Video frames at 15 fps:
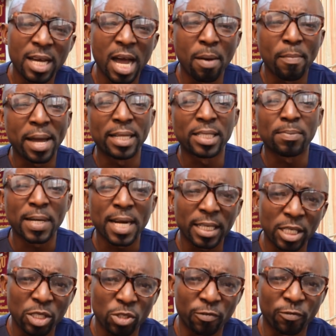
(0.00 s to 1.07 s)
and by the special
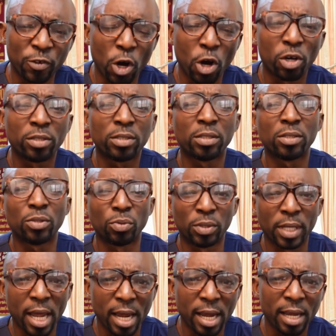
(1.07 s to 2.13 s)
grace of God,
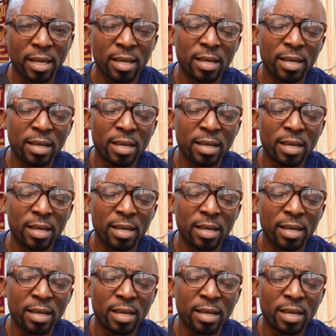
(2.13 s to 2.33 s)
today